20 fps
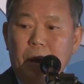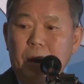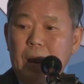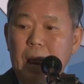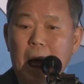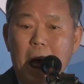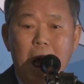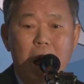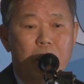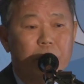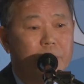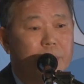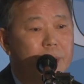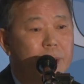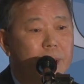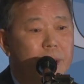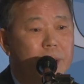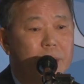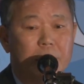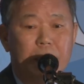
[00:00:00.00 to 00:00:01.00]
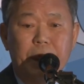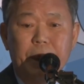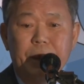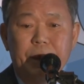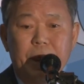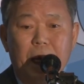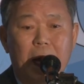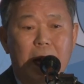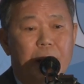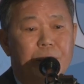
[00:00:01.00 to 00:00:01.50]
Now he
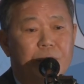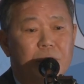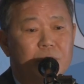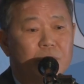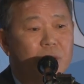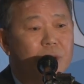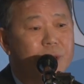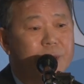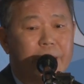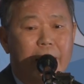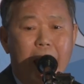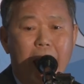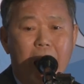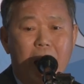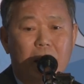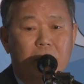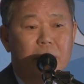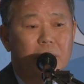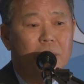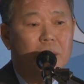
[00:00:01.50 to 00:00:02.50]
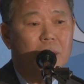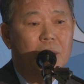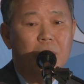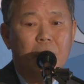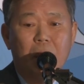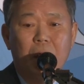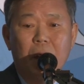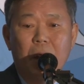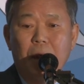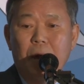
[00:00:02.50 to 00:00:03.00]
is under the attack
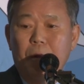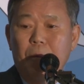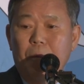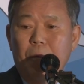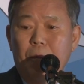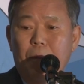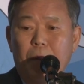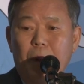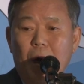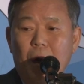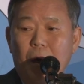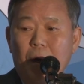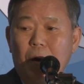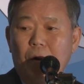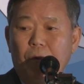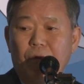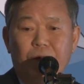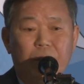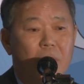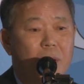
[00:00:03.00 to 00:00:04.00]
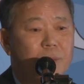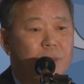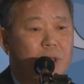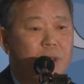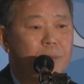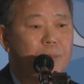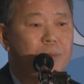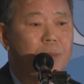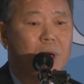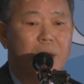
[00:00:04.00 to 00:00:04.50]
from
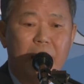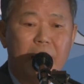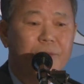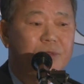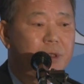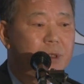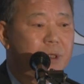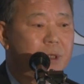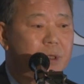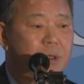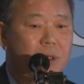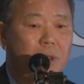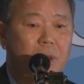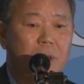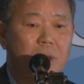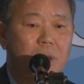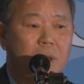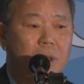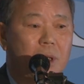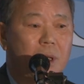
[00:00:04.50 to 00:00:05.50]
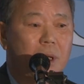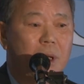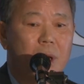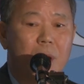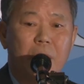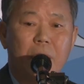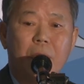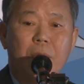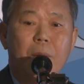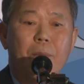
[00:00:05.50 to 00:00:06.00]
the leftists
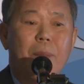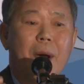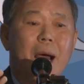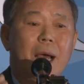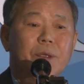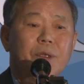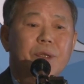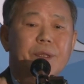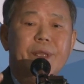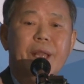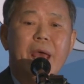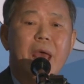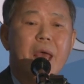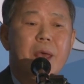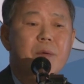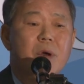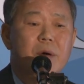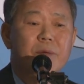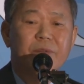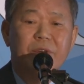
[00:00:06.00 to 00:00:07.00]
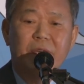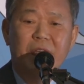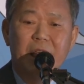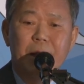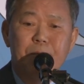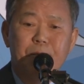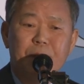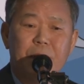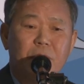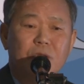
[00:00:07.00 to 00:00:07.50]
by the name of
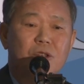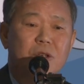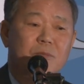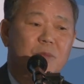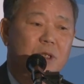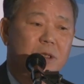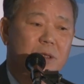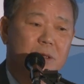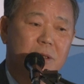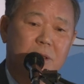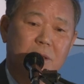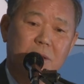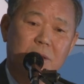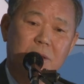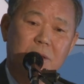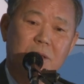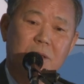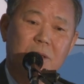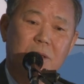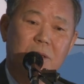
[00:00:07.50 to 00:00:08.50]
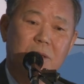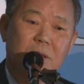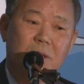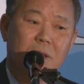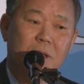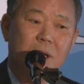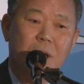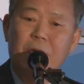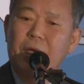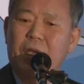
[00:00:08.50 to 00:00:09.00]
impeachment.
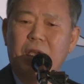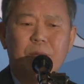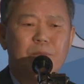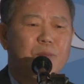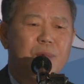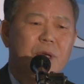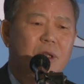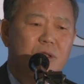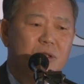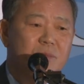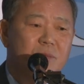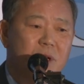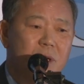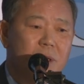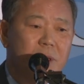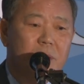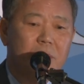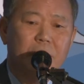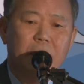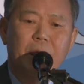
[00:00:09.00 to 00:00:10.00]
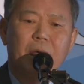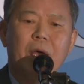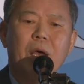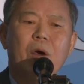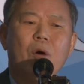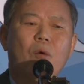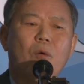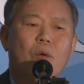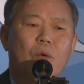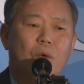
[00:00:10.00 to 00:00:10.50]
Impeachment
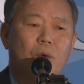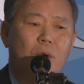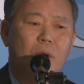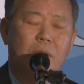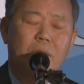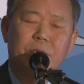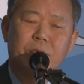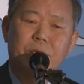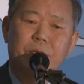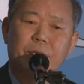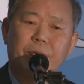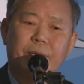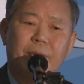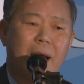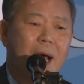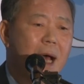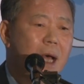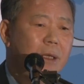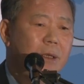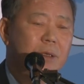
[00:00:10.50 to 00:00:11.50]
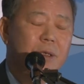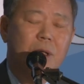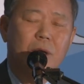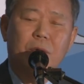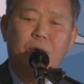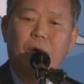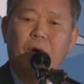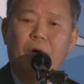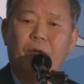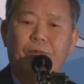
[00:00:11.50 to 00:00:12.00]
was
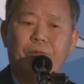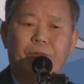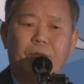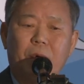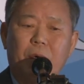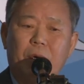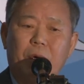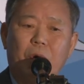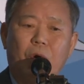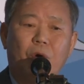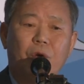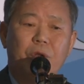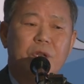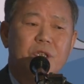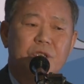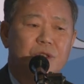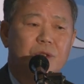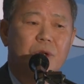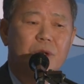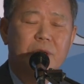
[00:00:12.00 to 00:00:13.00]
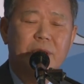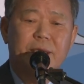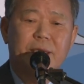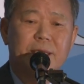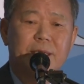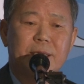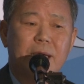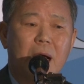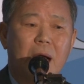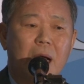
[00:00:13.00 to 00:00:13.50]
not originally
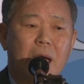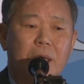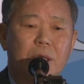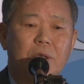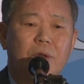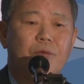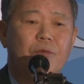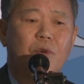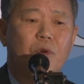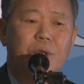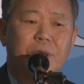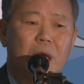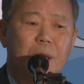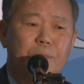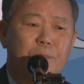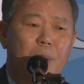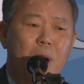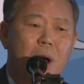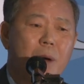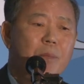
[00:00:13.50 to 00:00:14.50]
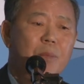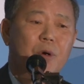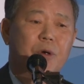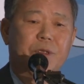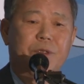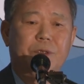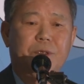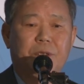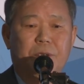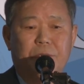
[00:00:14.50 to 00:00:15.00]
designed for that
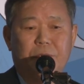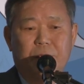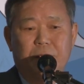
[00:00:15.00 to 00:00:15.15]
purpose.